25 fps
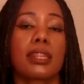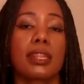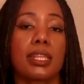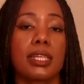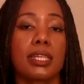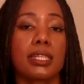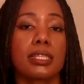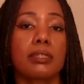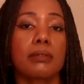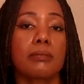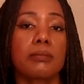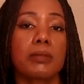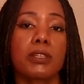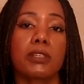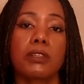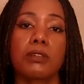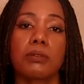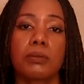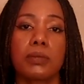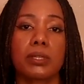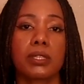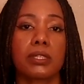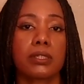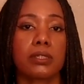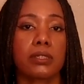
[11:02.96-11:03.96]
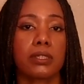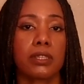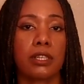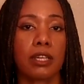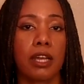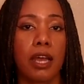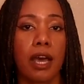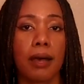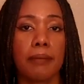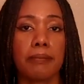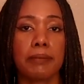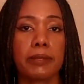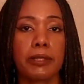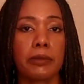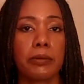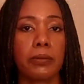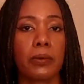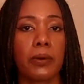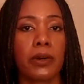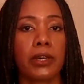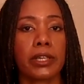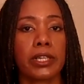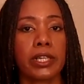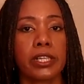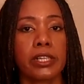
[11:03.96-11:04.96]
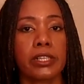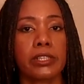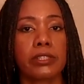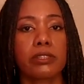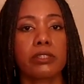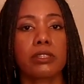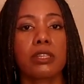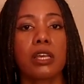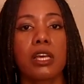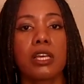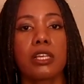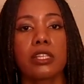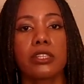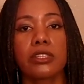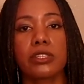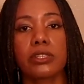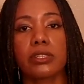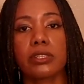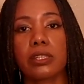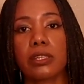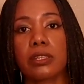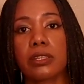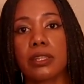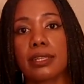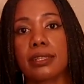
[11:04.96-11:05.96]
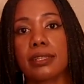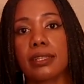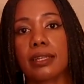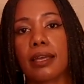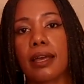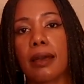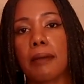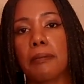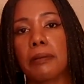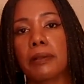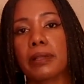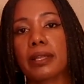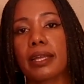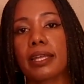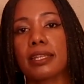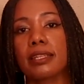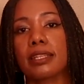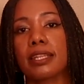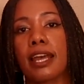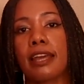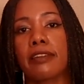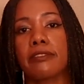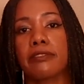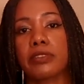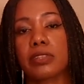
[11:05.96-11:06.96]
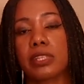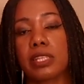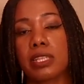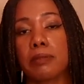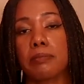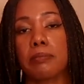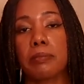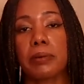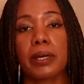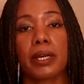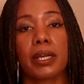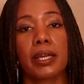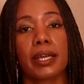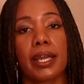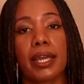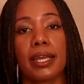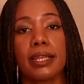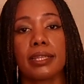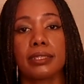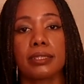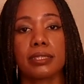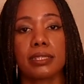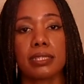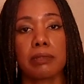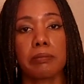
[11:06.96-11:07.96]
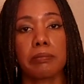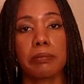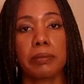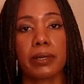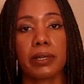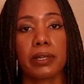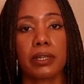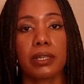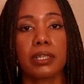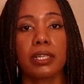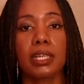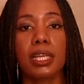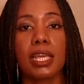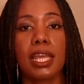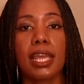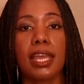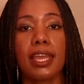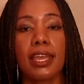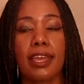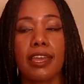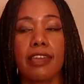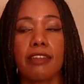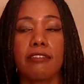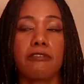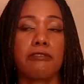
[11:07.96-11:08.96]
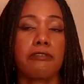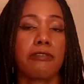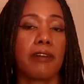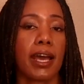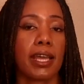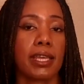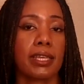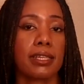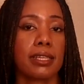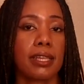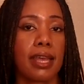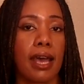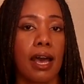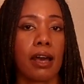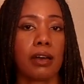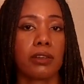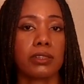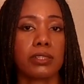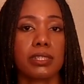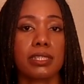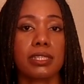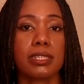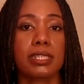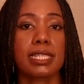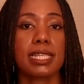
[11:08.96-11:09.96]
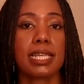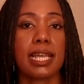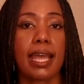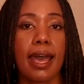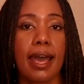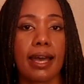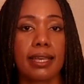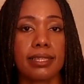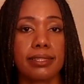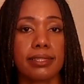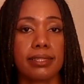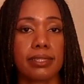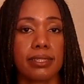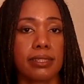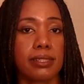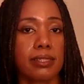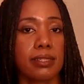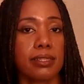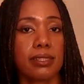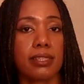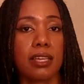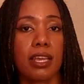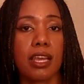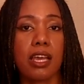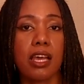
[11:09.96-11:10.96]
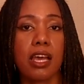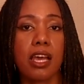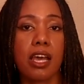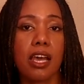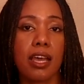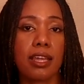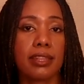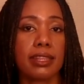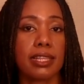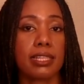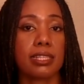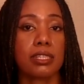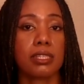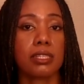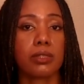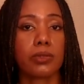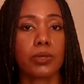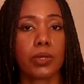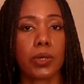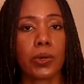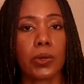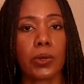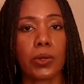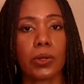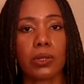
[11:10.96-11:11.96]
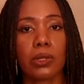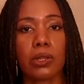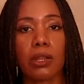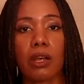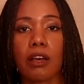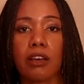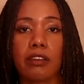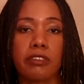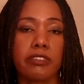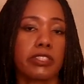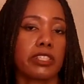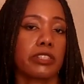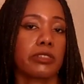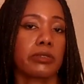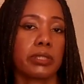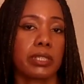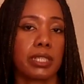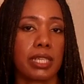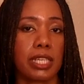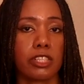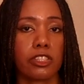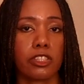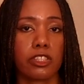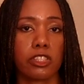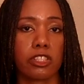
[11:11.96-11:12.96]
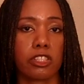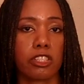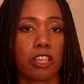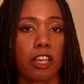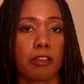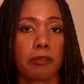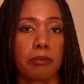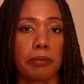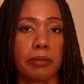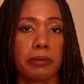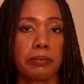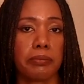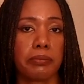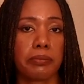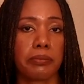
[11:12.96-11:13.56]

this moon will stir up the waters so that the couple can dive deeper and deeper and find out the essence, the soul of the relationship.